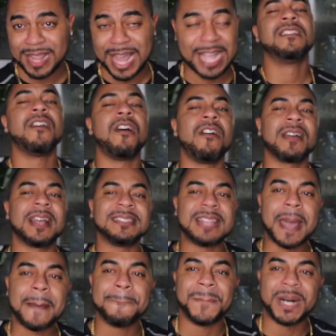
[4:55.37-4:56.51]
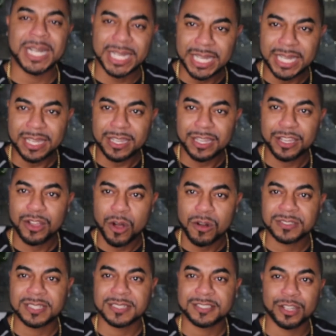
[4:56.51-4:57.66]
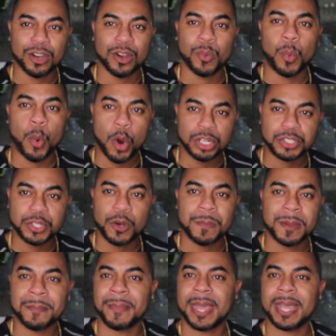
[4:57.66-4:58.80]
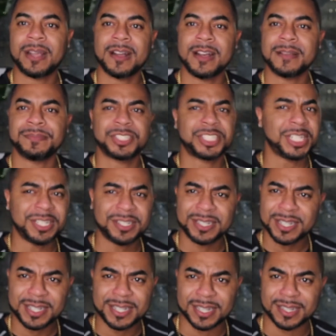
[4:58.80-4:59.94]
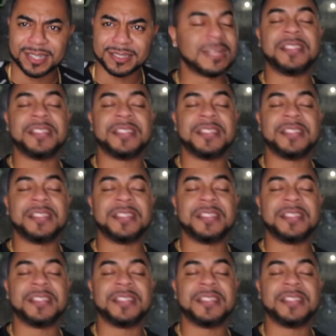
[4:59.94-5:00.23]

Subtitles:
Like, long as that money goes into her wardrobe and makeup, she good.